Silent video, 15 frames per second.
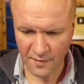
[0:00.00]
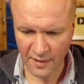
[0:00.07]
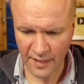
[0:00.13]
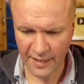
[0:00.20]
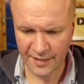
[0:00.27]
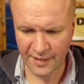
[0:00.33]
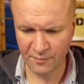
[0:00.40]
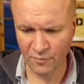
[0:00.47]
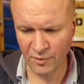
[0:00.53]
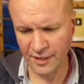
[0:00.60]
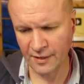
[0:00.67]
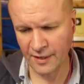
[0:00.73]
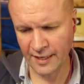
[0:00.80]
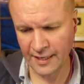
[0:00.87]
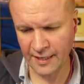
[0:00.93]
And then when
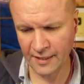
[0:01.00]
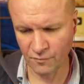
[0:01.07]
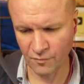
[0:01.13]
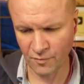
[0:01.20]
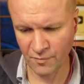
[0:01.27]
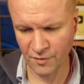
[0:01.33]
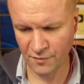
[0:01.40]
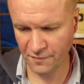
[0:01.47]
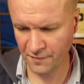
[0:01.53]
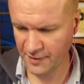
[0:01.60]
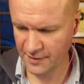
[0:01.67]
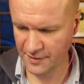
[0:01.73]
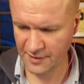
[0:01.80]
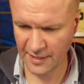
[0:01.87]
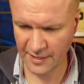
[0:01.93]
I remove
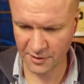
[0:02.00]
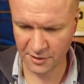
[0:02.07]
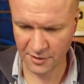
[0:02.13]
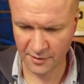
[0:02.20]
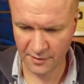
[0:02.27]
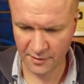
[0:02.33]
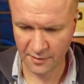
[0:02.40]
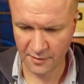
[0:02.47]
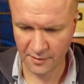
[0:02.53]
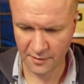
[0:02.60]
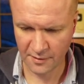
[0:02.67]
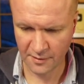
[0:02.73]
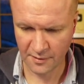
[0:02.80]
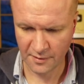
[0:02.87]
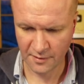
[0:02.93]
this section,
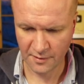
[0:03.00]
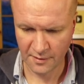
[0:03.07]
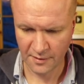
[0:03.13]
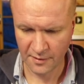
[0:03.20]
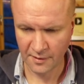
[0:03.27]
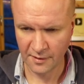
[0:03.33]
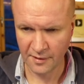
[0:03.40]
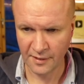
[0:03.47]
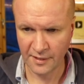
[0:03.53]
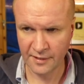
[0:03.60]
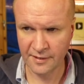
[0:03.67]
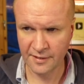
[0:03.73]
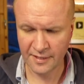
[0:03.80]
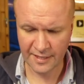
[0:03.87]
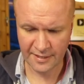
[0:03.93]
it
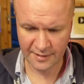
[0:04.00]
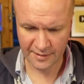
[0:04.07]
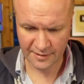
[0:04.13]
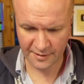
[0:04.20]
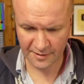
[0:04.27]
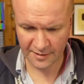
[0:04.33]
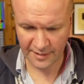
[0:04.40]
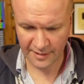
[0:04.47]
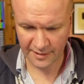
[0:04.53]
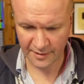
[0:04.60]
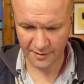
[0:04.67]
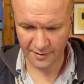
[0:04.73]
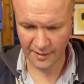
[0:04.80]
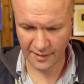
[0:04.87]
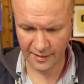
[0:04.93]
stays in
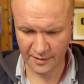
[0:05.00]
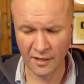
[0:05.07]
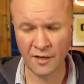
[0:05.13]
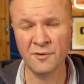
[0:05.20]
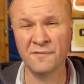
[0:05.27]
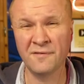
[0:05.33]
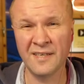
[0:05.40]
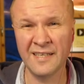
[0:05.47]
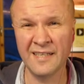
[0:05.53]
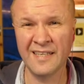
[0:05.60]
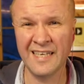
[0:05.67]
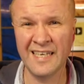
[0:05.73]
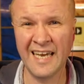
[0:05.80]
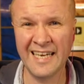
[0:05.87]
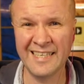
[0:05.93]
sync, and hopefully
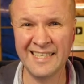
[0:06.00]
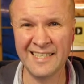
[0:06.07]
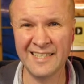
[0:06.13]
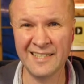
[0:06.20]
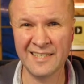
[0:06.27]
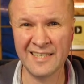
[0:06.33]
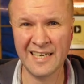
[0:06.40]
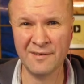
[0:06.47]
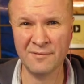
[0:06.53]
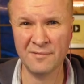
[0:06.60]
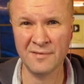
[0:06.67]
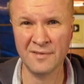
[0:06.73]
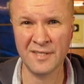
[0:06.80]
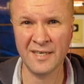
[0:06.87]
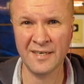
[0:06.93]
the edit
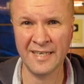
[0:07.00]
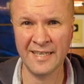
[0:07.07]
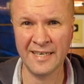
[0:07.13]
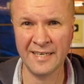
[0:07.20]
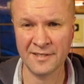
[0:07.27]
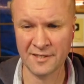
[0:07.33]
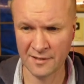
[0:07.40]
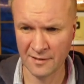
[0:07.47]
sounds like this.